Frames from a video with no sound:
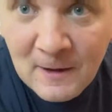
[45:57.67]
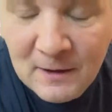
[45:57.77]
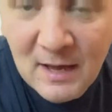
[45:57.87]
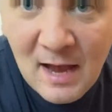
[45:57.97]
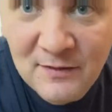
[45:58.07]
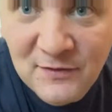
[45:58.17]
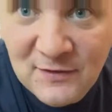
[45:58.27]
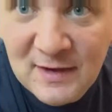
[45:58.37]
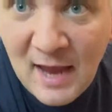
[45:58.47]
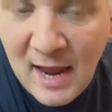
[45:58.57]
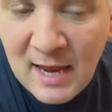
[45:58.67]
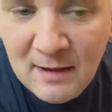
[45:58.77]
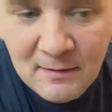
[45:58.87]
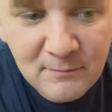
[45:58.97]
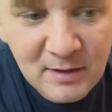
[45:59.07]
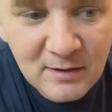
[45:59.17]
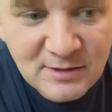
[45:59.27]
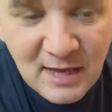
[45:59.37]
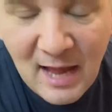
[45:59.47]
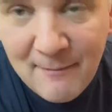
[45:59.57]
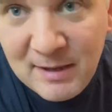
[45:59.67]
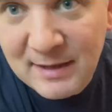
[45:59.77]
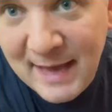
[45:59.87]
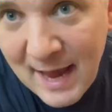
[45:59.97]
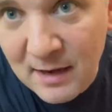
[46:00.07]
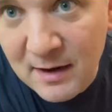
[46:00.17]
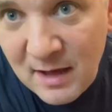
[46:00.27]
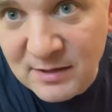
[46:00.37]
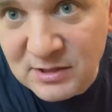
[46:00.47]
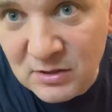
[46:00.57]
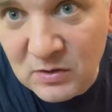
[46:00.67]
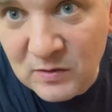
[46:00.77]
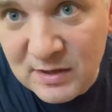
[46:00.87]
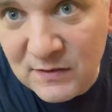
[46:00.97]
Yeah, CA, because I am in Canada, so it's